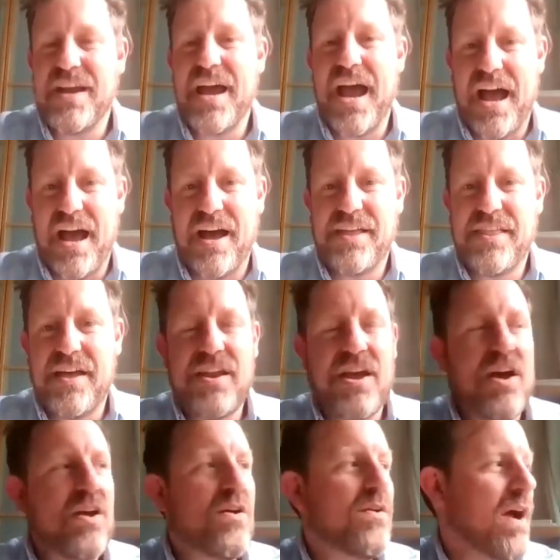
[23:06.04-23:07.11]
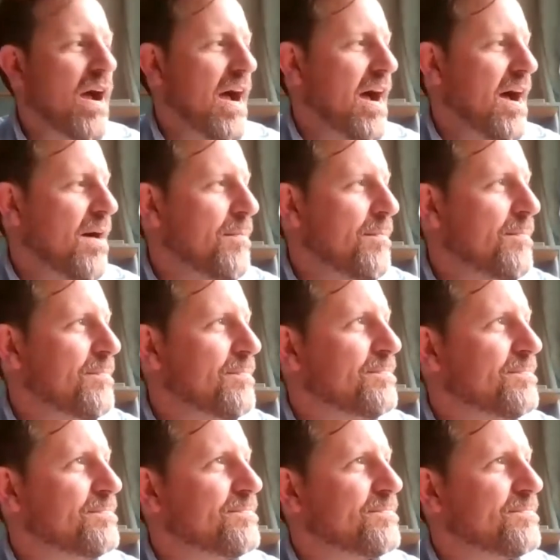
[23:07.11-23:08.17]
Yeah, and I
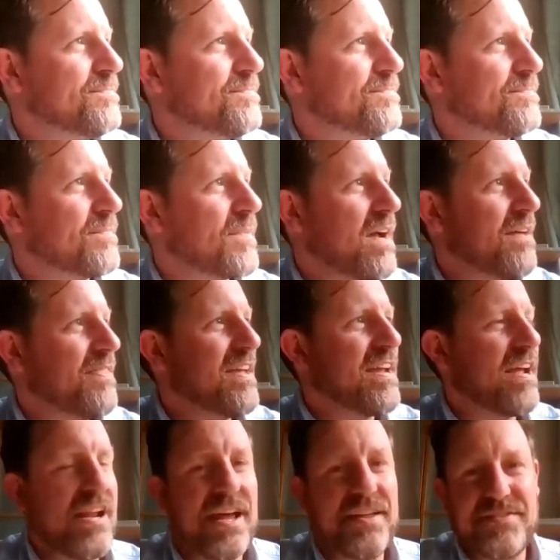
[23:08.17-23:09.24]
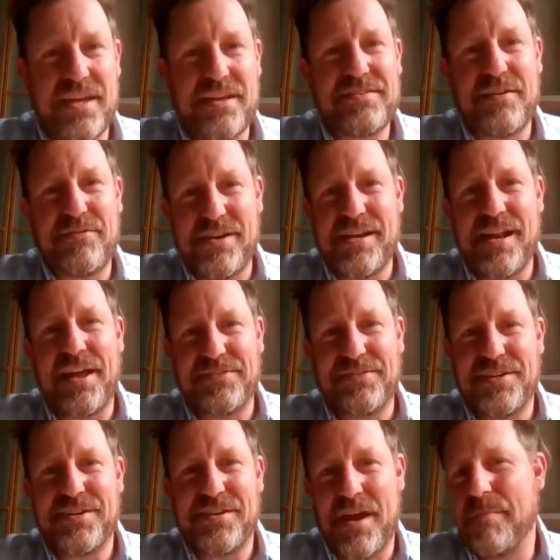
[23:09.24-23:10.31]
know. I think definitely
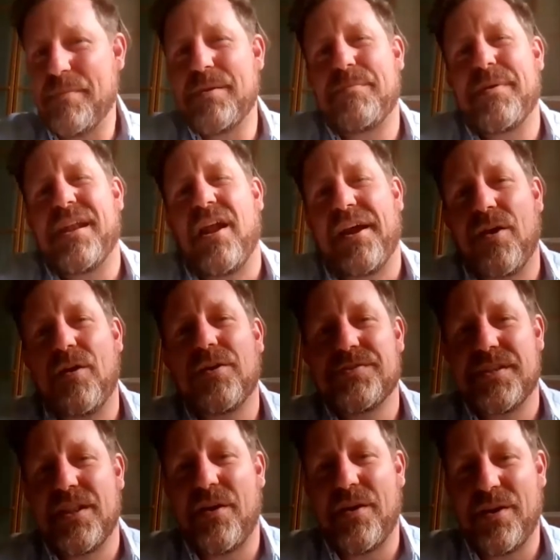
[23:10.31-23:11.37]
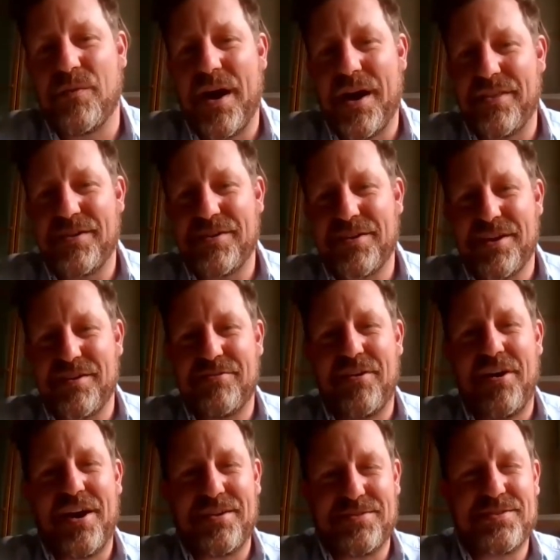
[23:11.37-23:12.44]
London. I mean, a bit like Oslo in a way, that you can
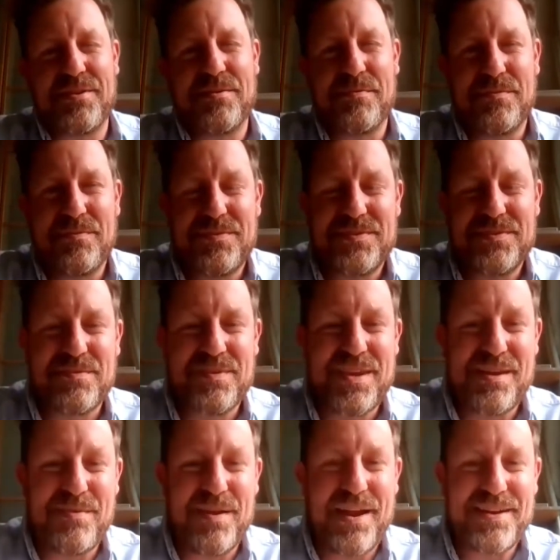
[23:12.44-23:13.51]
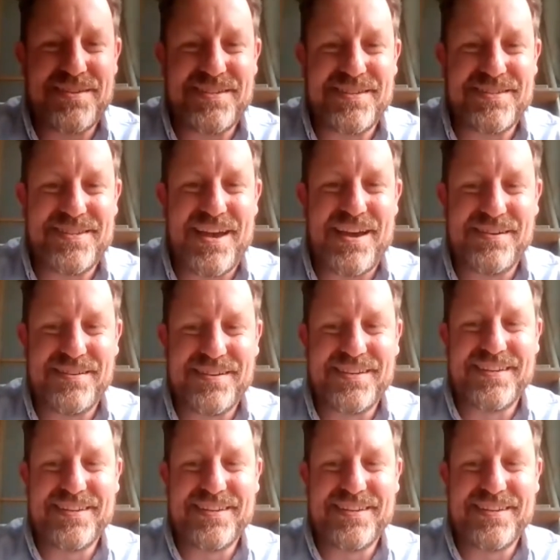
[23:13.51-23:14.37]
find some key places there.